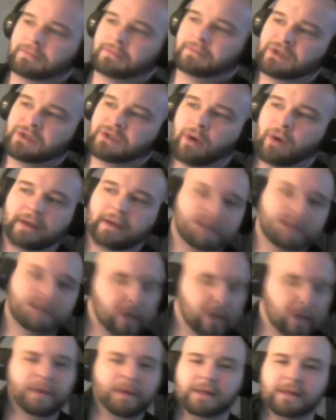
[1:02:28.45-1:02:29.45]
so I
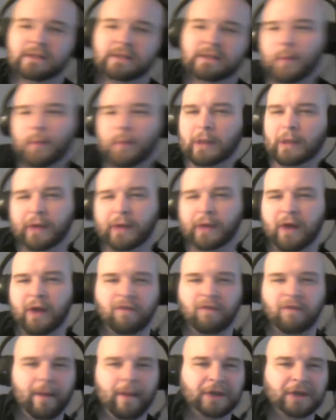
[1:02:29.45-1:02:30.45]
don't need someone looking
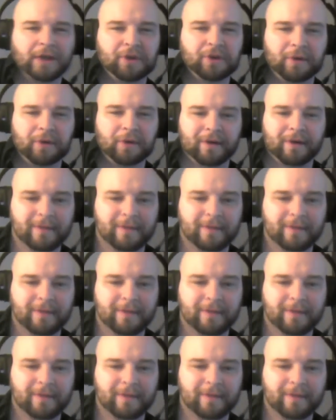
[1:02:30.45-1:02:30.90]
over my shoulder.